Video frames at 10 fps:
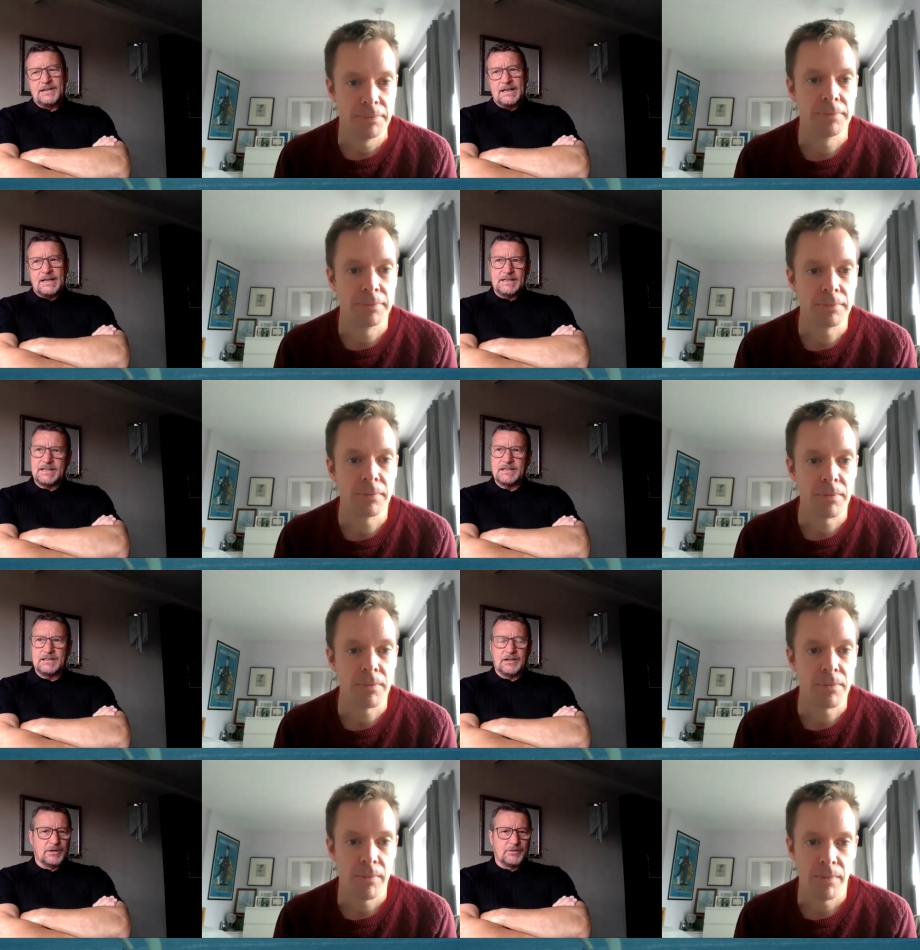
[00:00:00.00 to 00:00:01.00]
Speaker 1: You didn't,
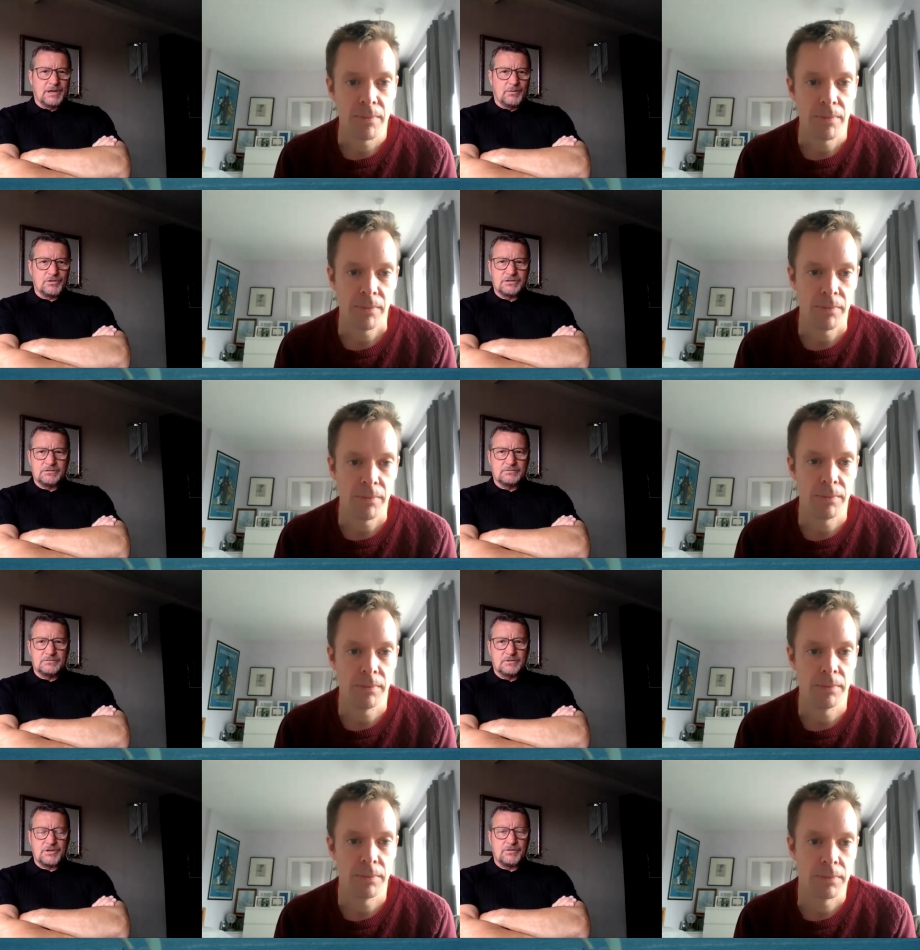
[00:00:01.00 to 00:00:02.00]
you know, that wasn't
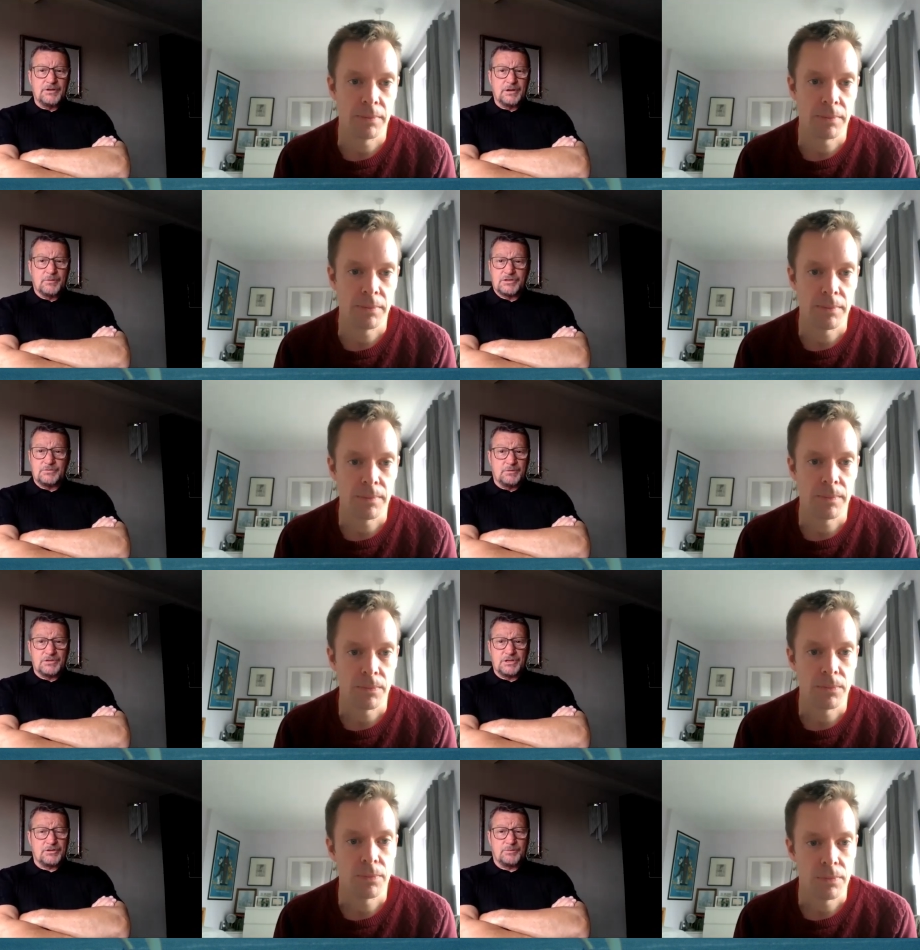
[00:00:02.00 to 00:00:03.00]
it was around. It was it was
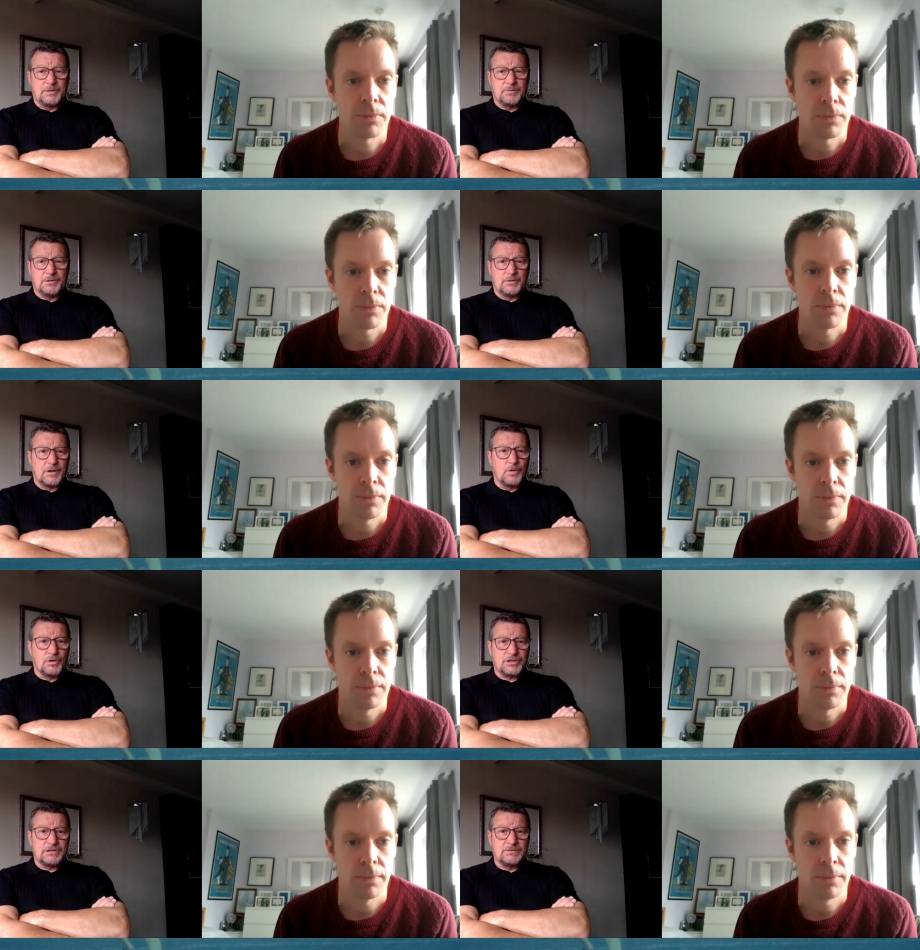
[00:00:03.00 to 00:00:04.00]
down to people who were out
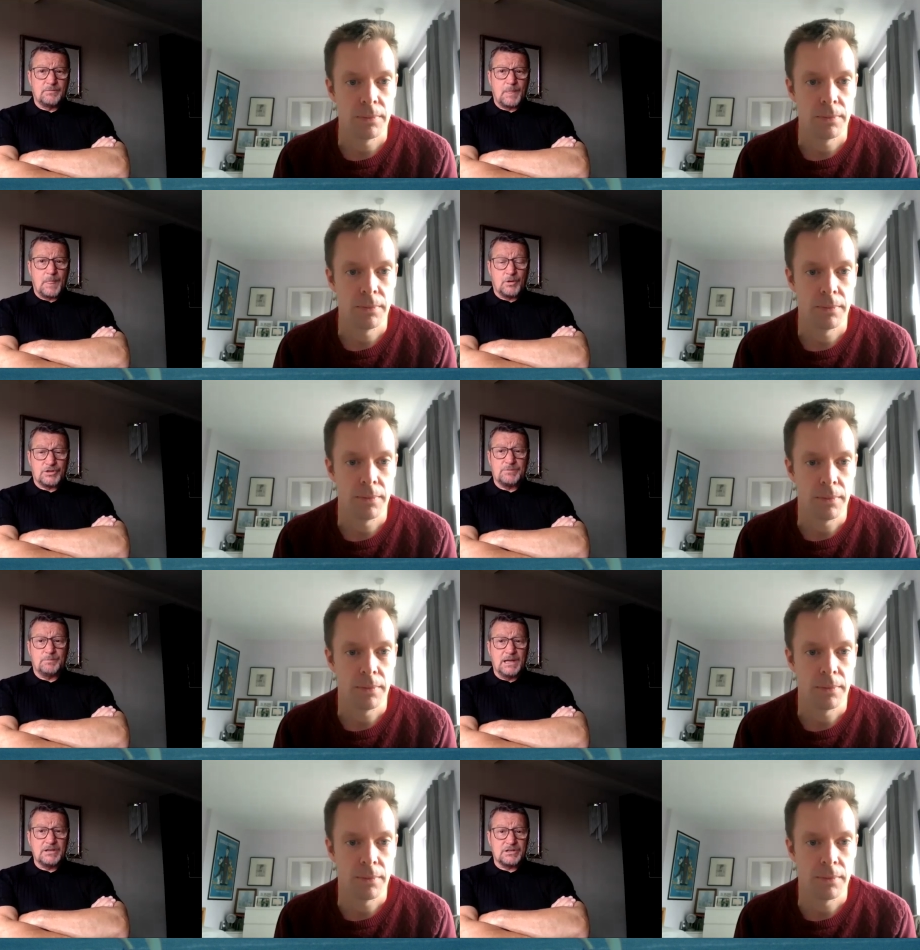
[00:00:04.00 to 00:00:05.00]
watching watching
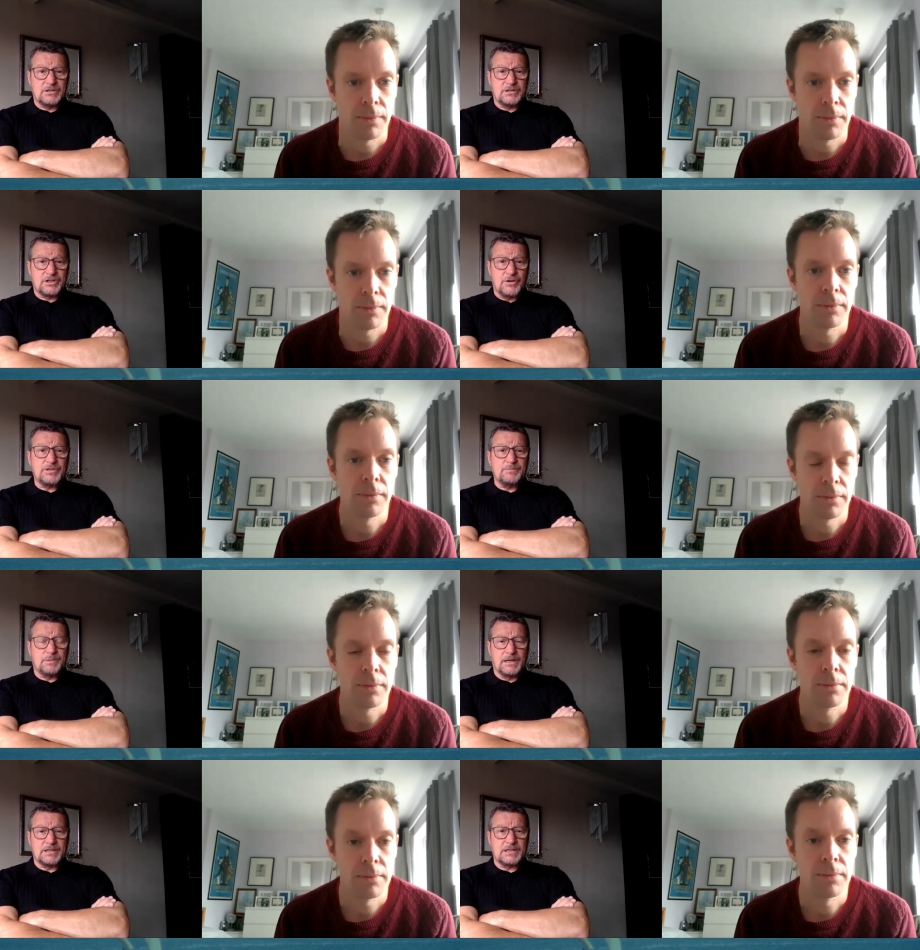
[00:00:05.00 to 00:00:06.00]
players and scouting
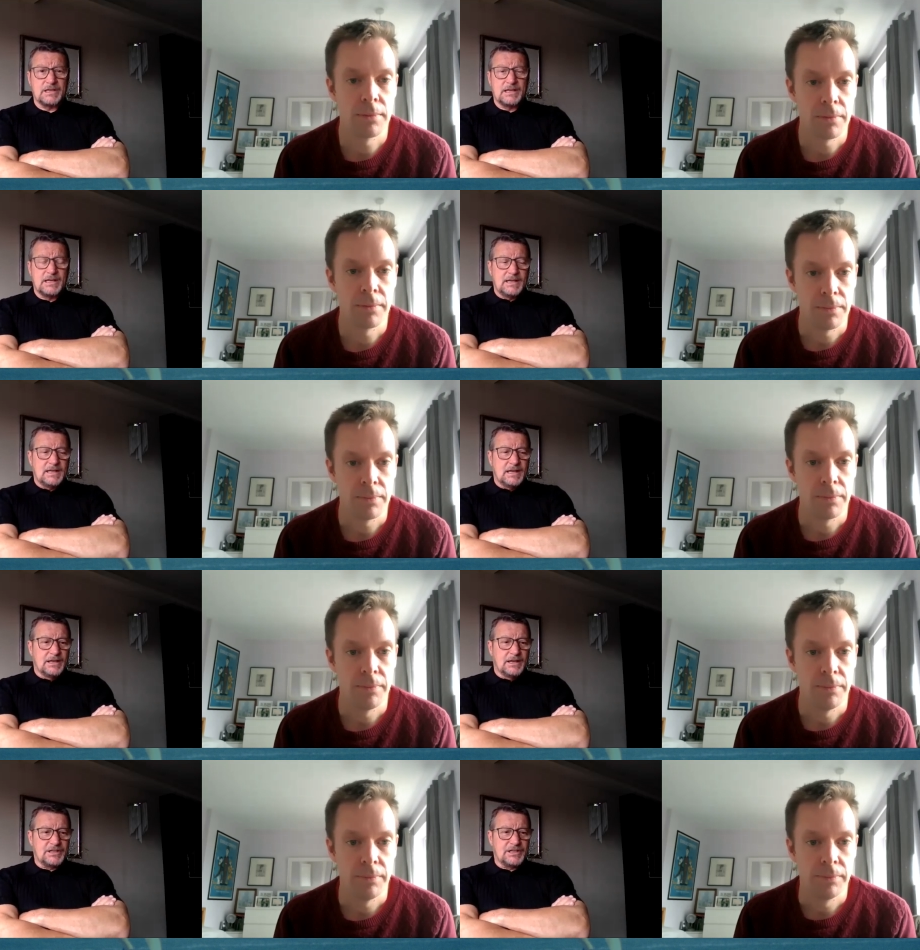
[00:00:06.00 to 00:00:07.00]
players,
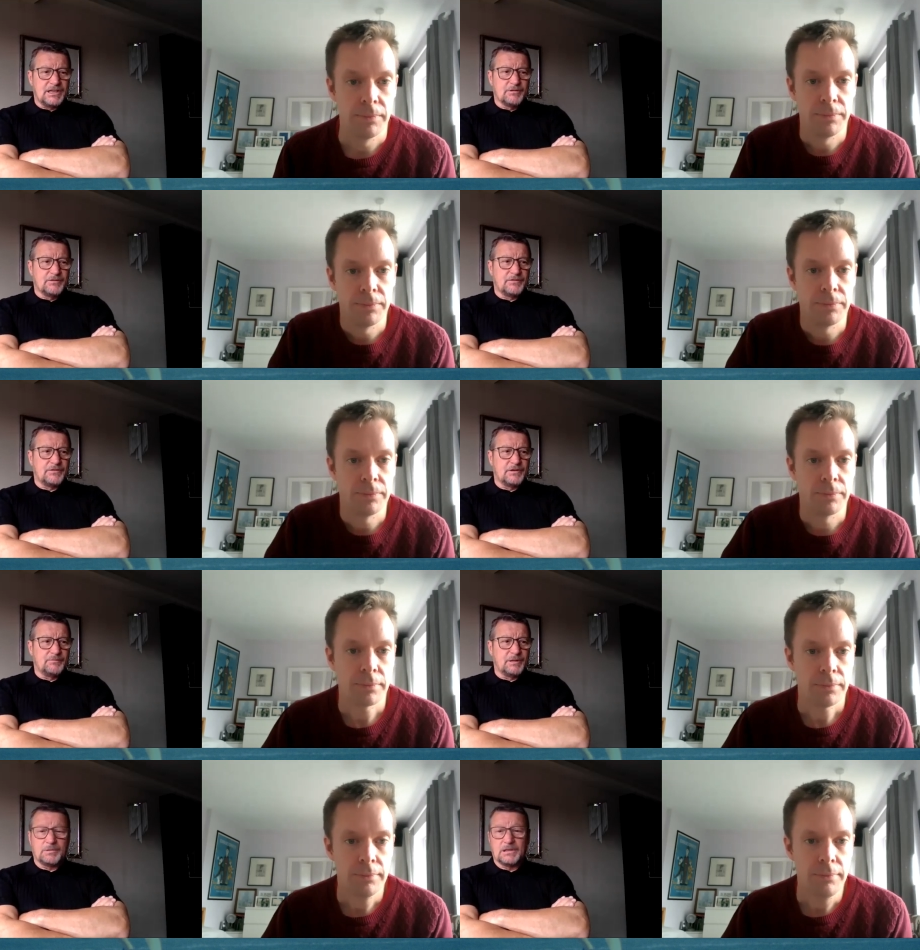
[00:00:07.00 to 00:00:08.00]
and a team of
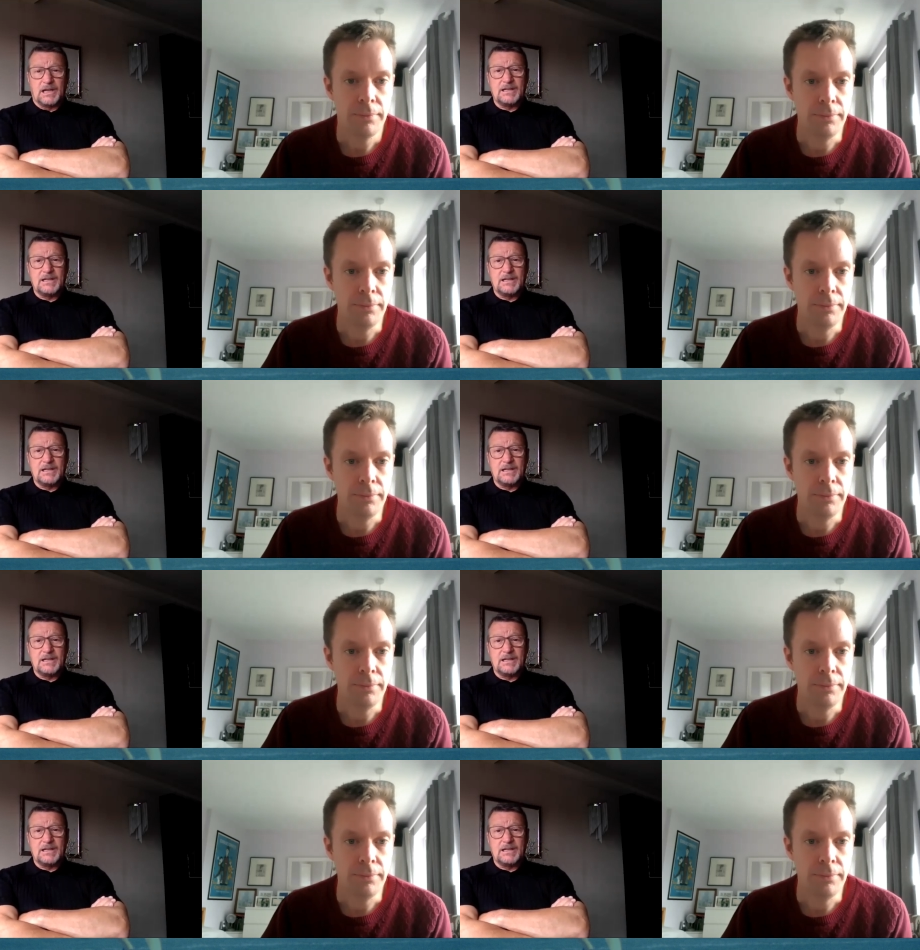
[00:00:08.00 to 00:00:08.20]
of people like